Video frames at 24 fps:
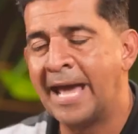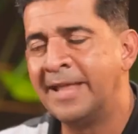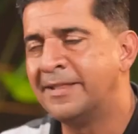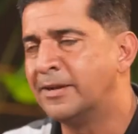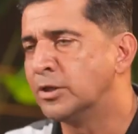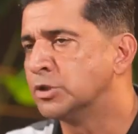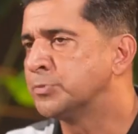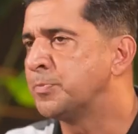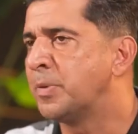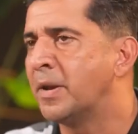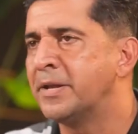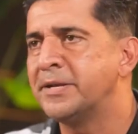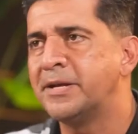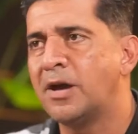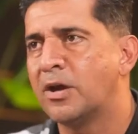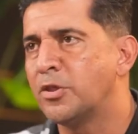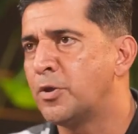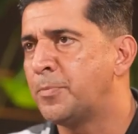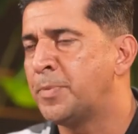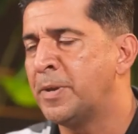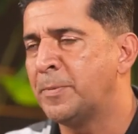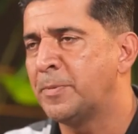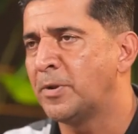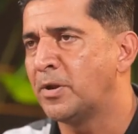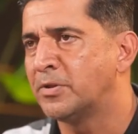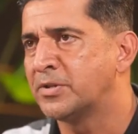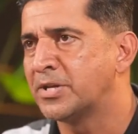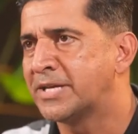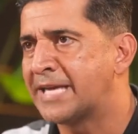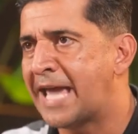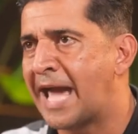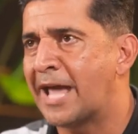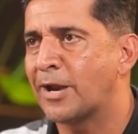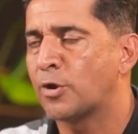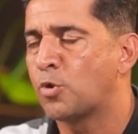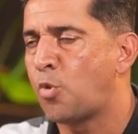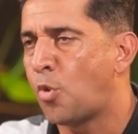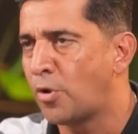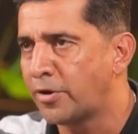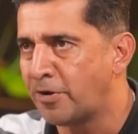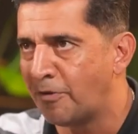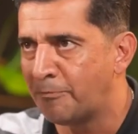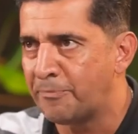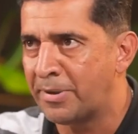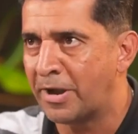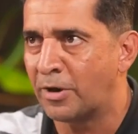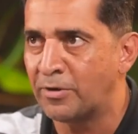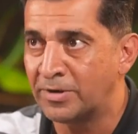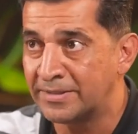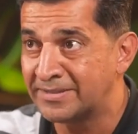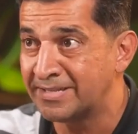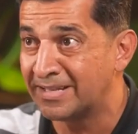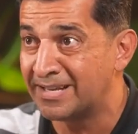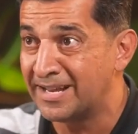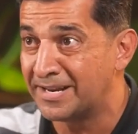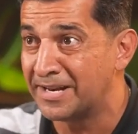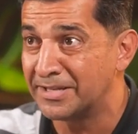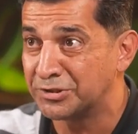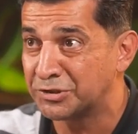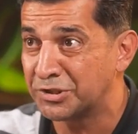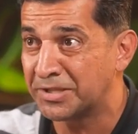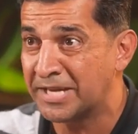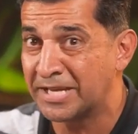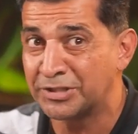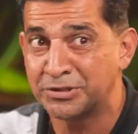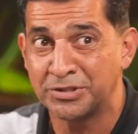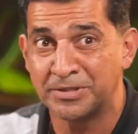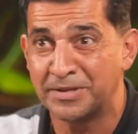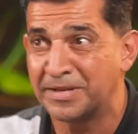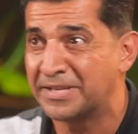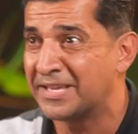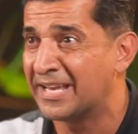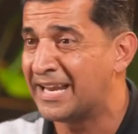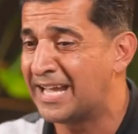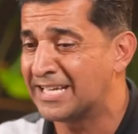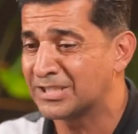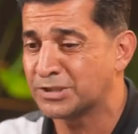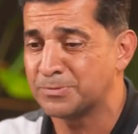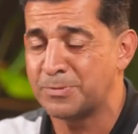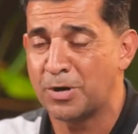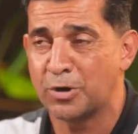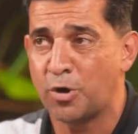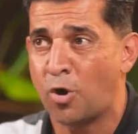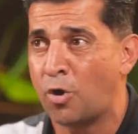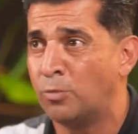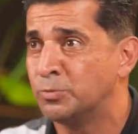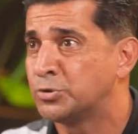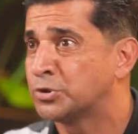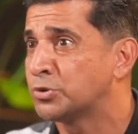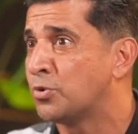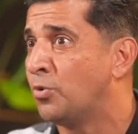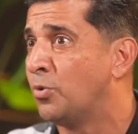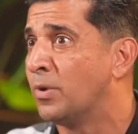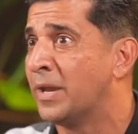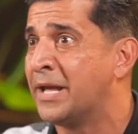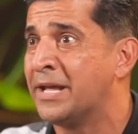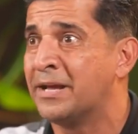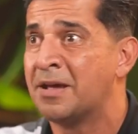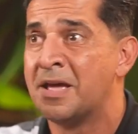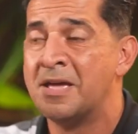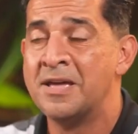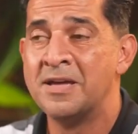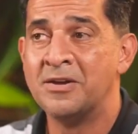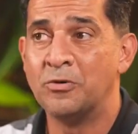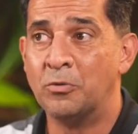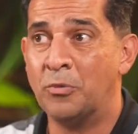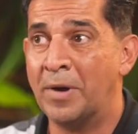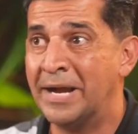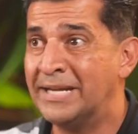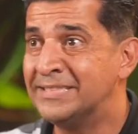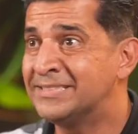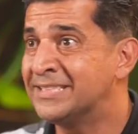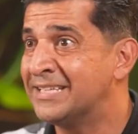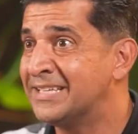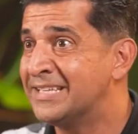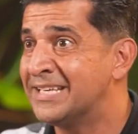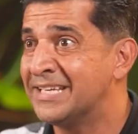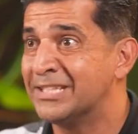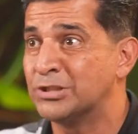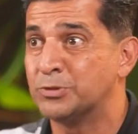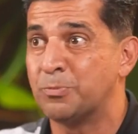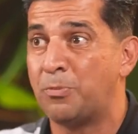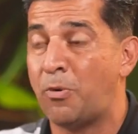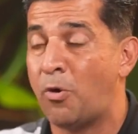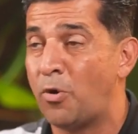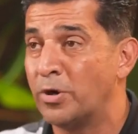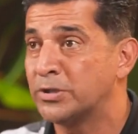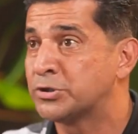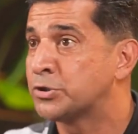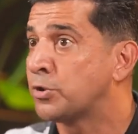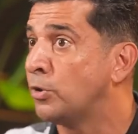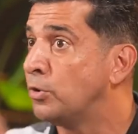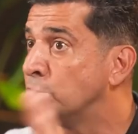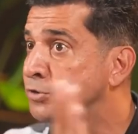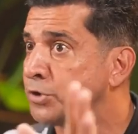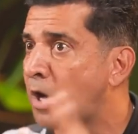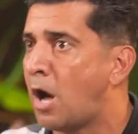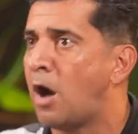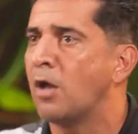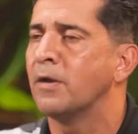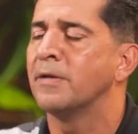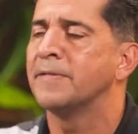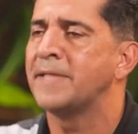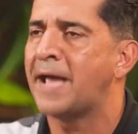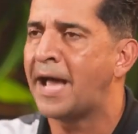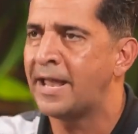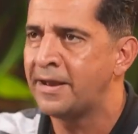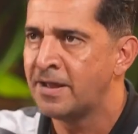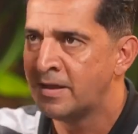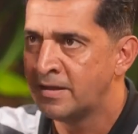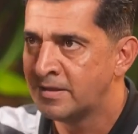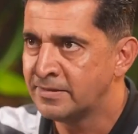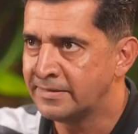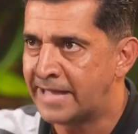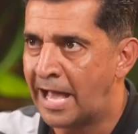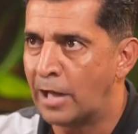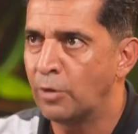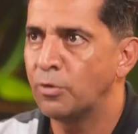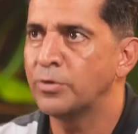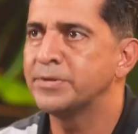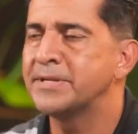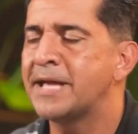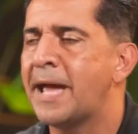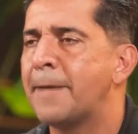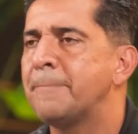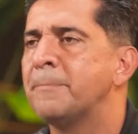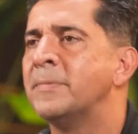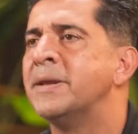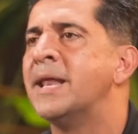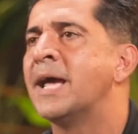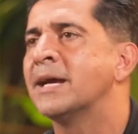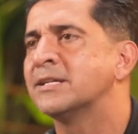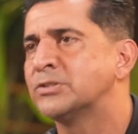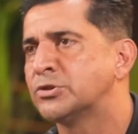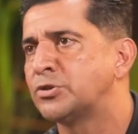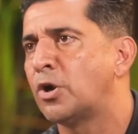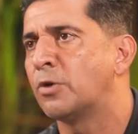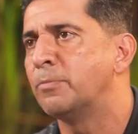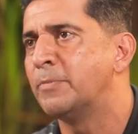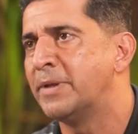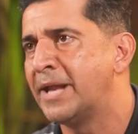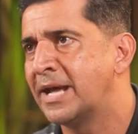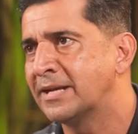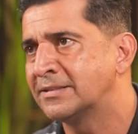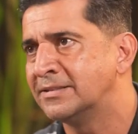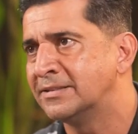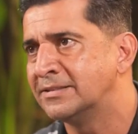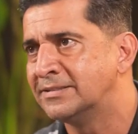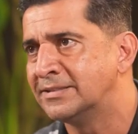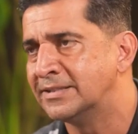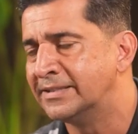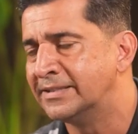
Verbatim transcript: And there's plenty of other people in the category of parenting and education. They can ask them on homeschooling, raising kids, boys, girls, all of that. Download the app Minnect, start Minnecting